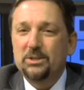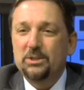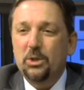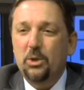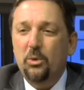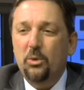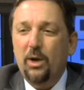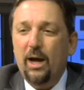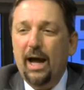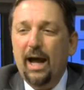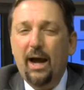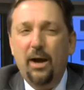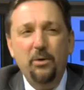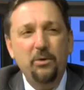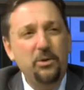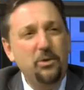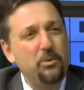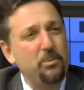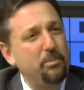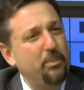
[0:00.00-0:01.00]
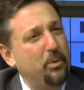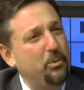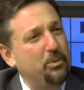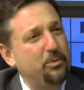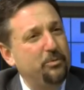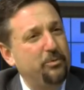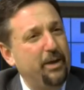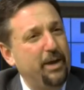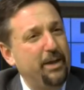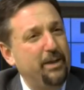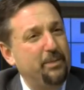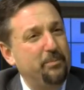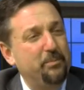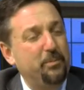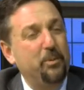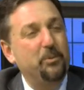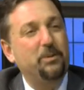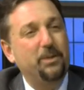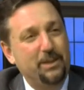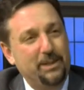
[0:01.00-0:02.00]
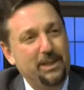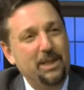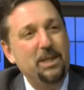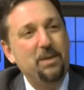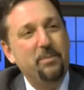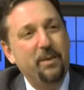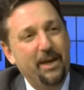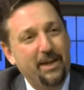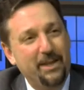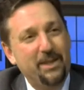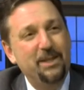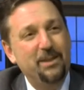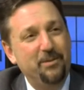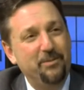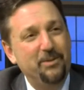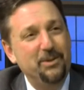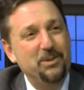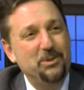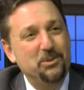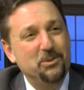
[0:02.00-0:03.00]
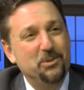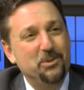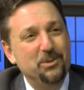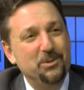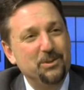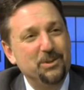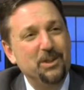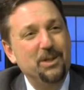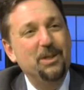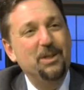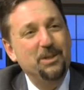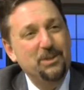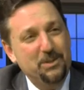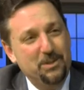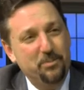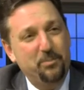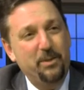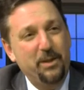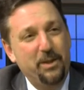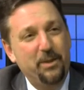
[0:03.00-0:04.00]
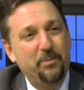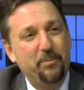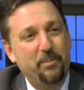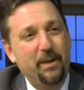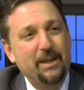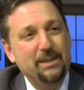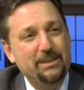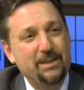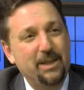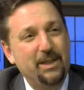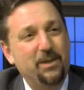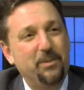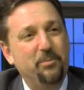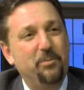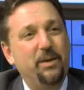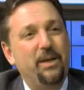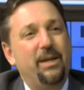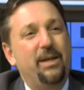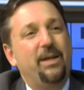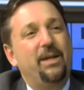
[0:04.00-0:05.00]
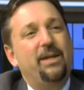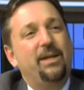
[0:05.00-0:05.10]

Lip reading: So how do you motivate both the team and individuals to be the best they can be?